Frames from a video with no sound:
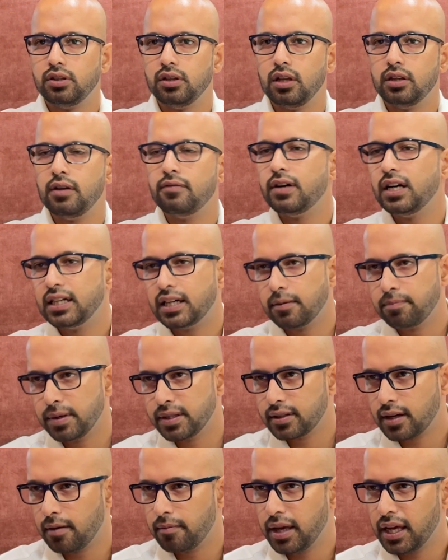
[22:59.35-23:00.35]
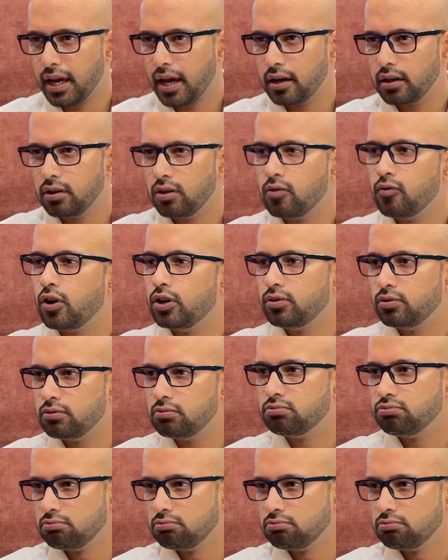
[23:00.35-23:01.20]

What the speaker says: the World Cup is coming and you want to